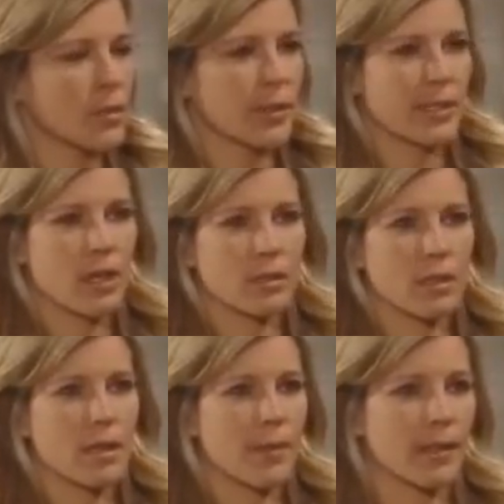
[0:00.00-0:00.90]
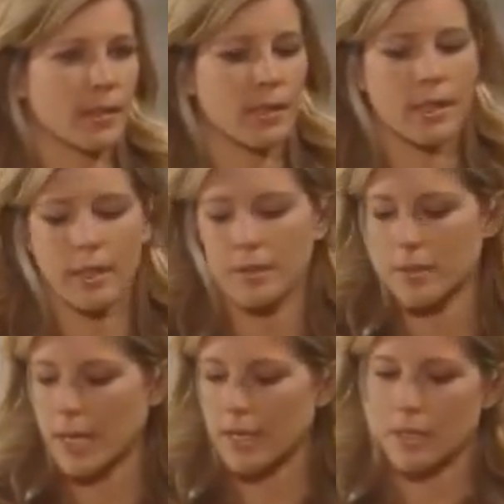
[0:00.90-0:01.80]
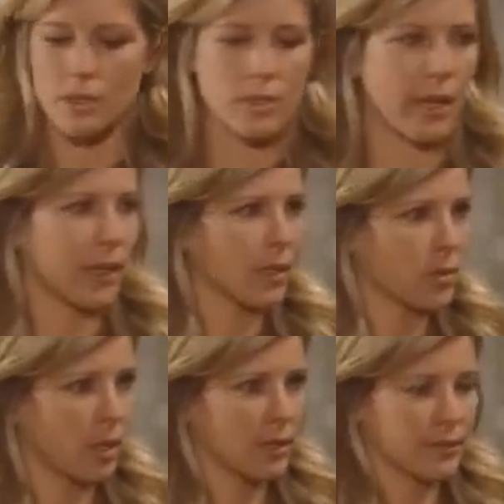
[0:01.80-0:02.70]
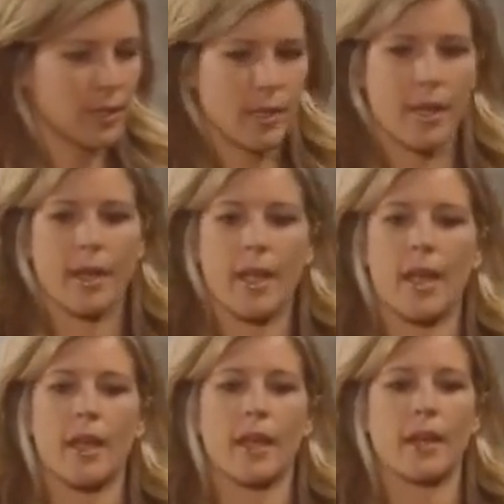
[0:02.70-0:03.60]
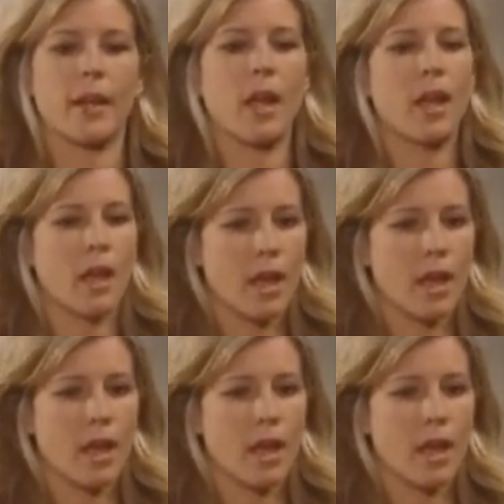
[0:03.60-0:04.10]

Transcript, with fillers: That's what they talked a lot about the clinic was how you just can't control everything and